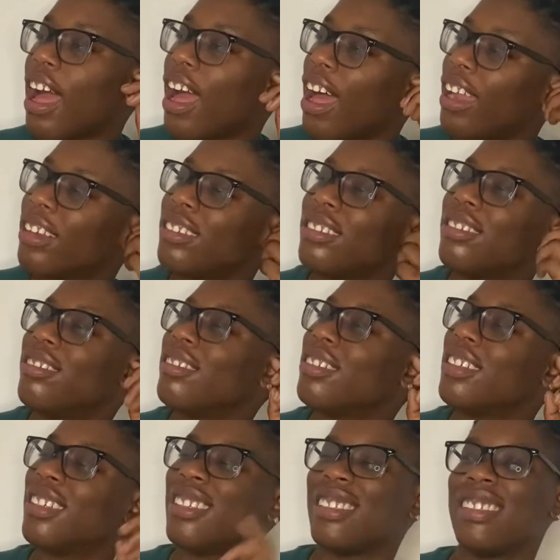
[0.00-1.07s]
I don't
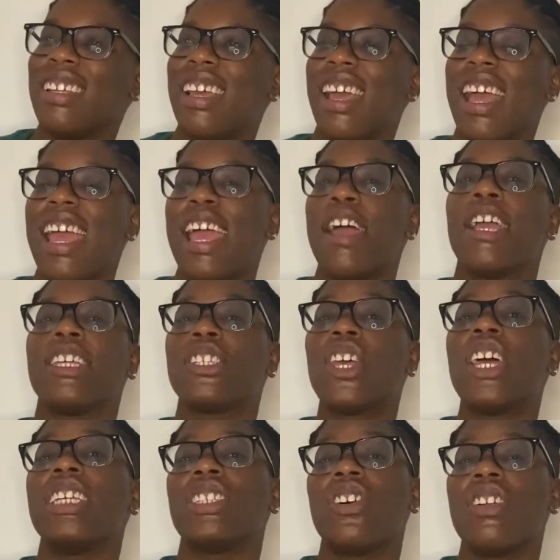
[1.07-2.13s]
know.
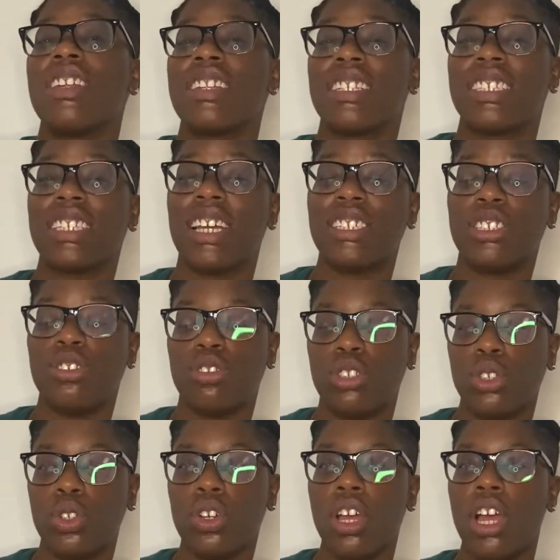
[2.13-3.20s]
it's gonna disgust you
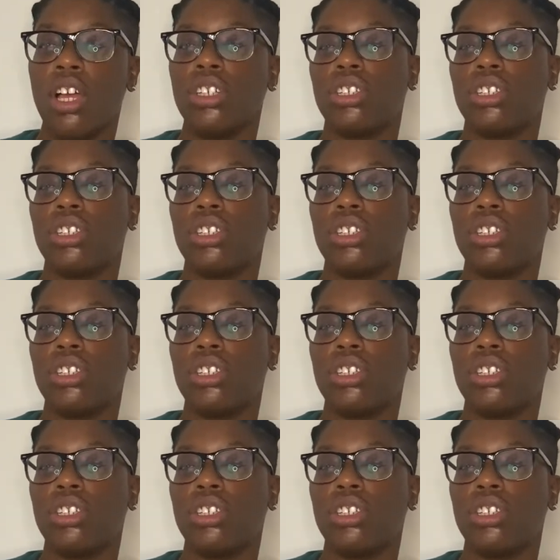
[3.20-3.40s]
too.